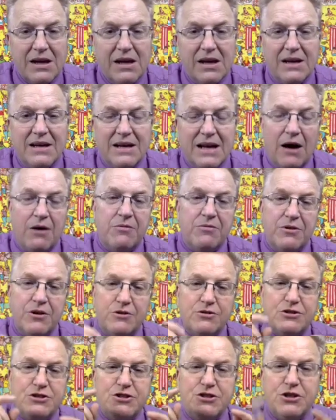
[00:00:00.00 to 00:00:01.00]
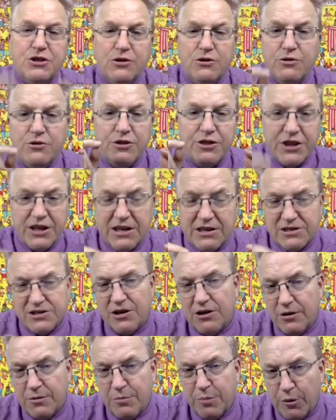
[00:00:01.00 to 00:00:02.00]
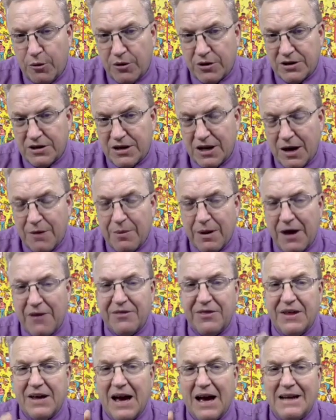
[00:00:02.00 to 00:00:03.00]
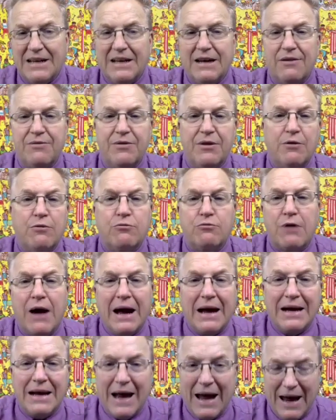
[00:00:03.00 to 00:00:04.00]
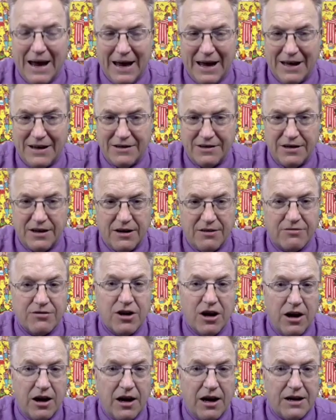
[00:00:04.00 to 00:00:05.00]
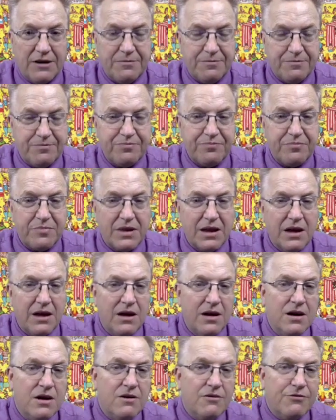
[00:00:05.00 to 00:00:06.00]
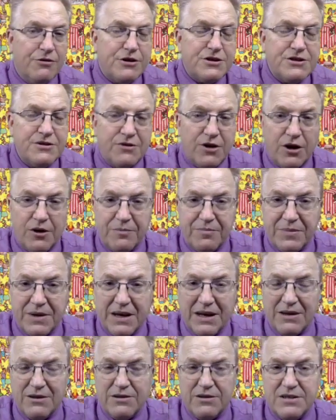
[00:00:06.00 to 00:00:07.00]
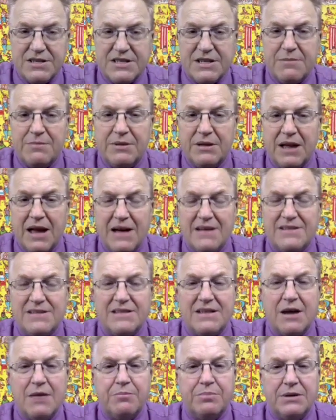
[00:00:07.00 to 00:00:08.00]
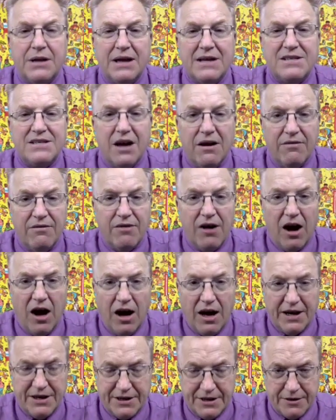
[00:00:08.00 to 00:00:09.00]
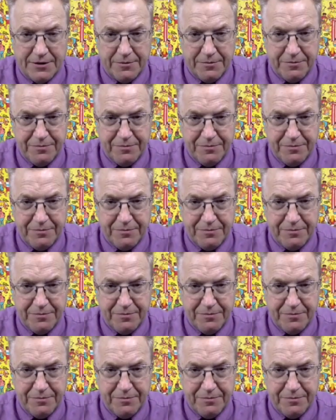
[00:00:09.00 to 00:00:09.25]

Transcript: Now, there's two things that are important about the idea of the right hand of God. First of all, it symbolizes a place of honor.